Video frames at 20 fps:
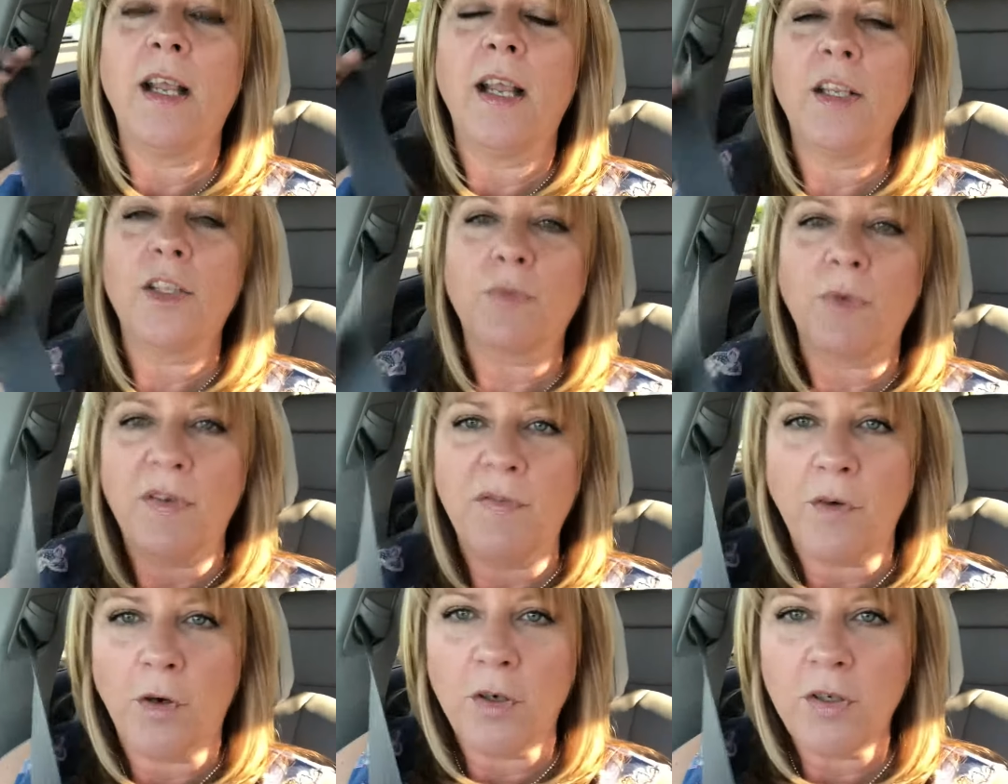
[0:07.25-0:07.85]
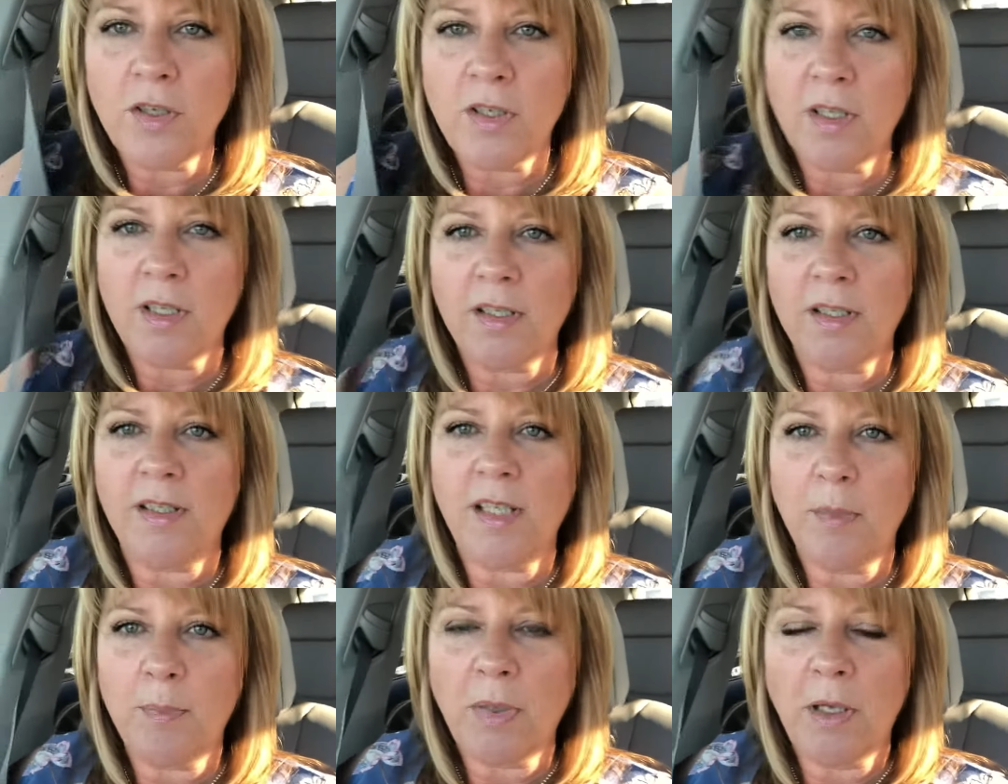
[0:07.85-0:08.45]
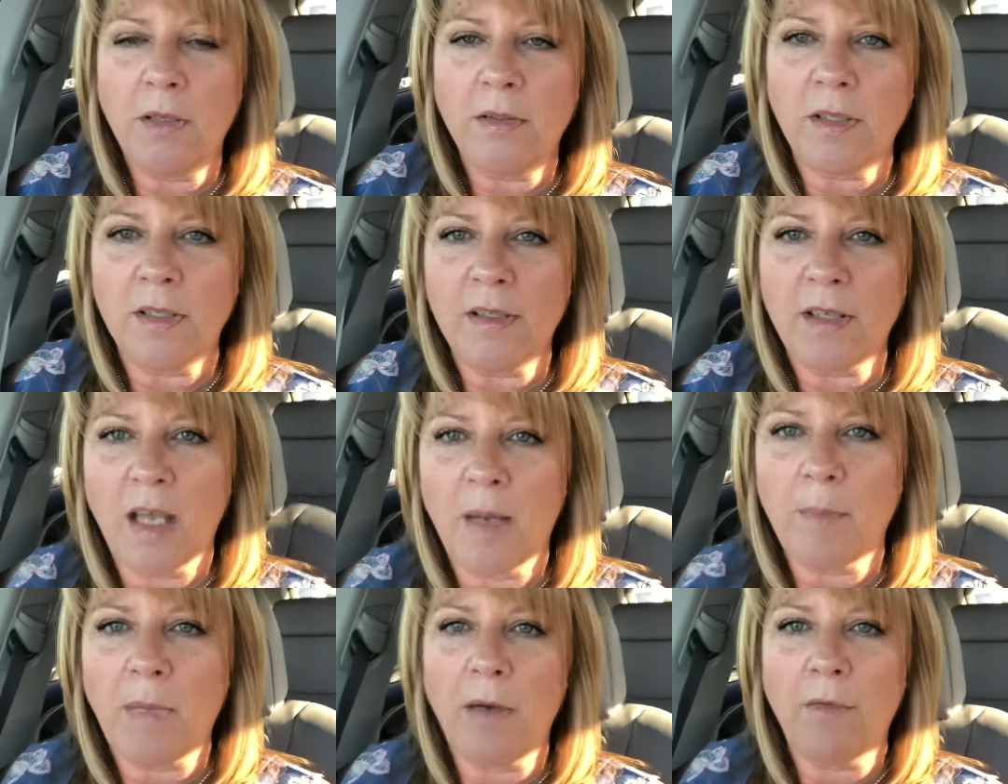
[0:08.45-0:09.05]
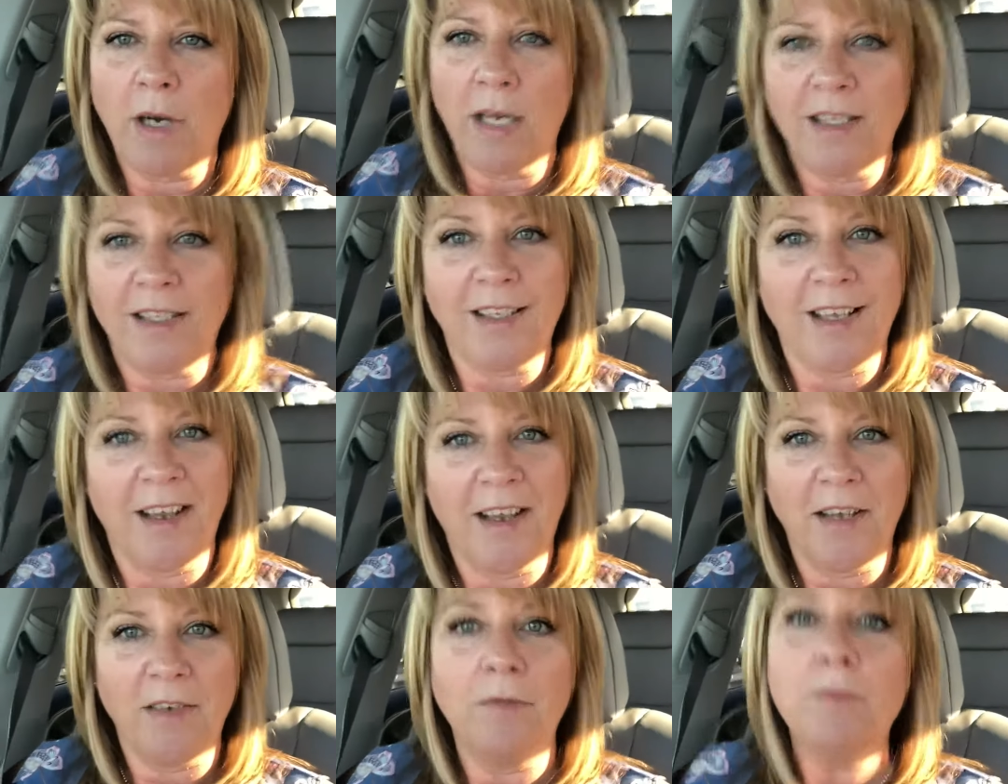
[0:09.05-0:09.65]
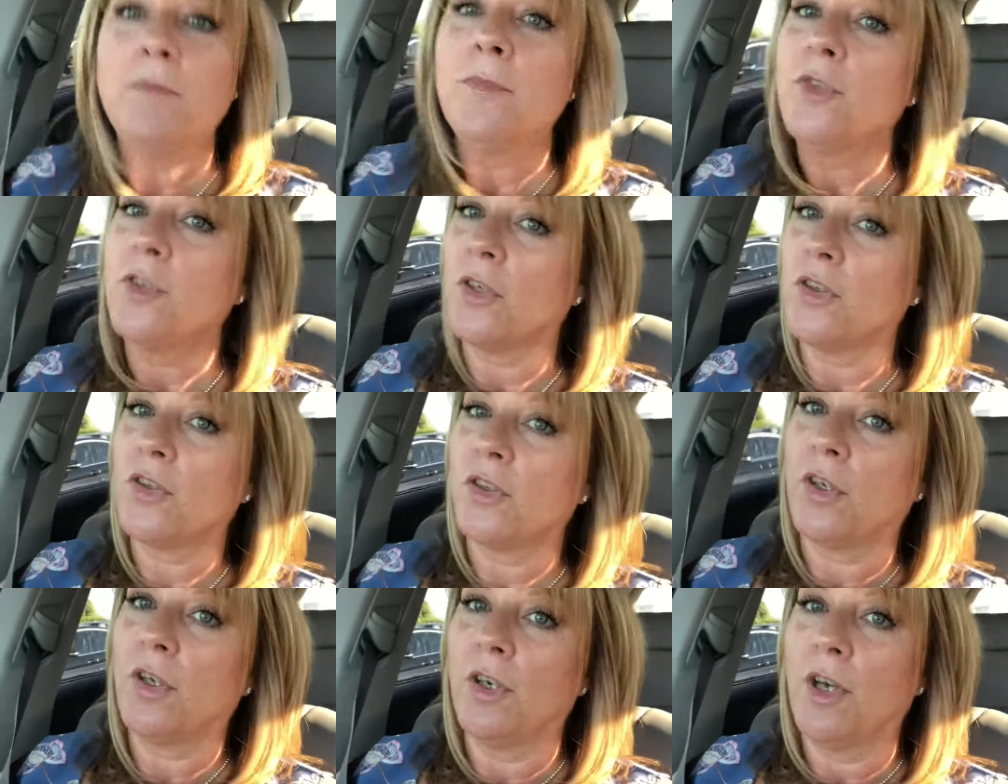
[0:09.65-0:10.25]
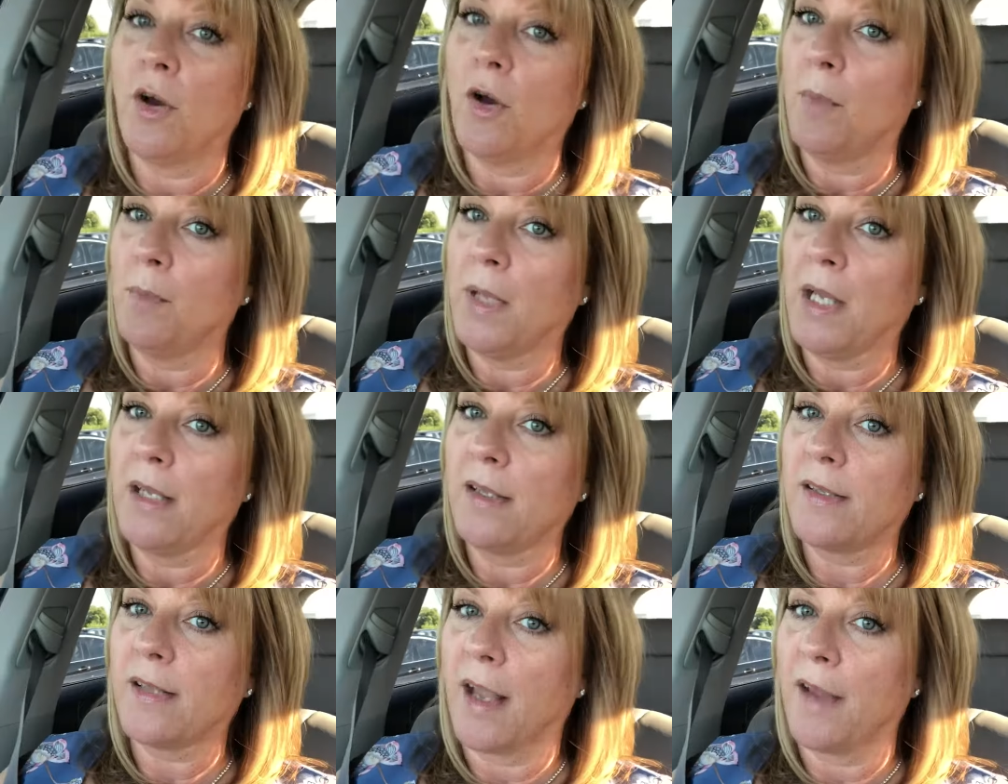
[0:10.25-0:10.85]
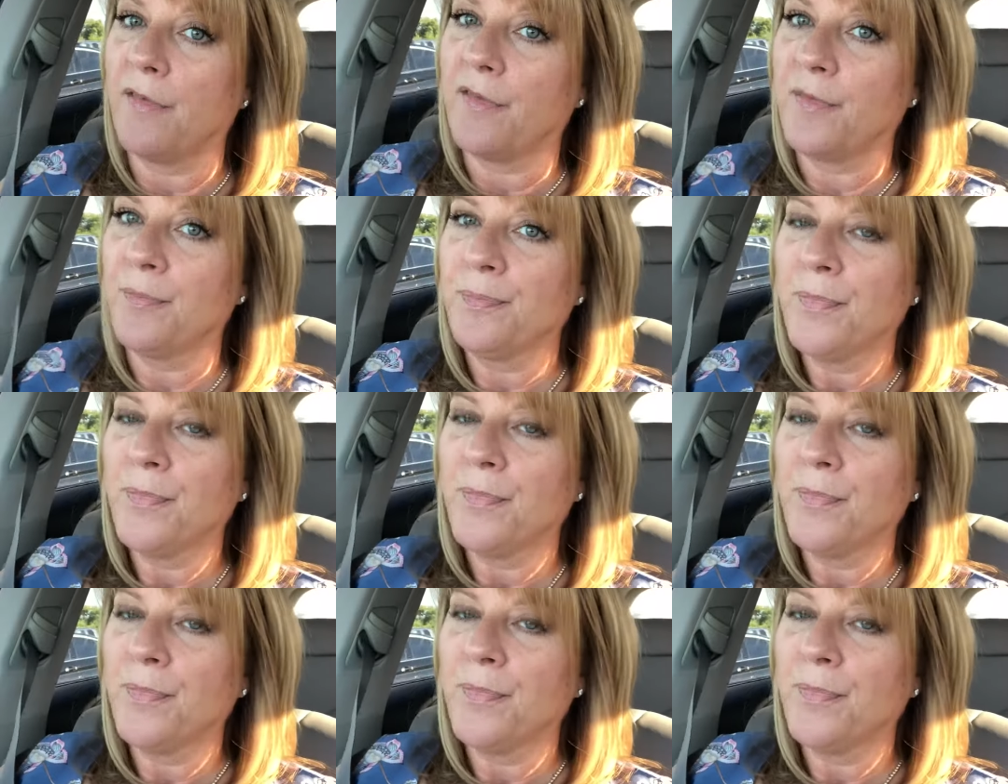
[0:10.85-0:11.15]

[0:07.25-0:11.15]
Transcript: It's reversed. The seatbelt is on my right side. Just so you know, I'm being safe.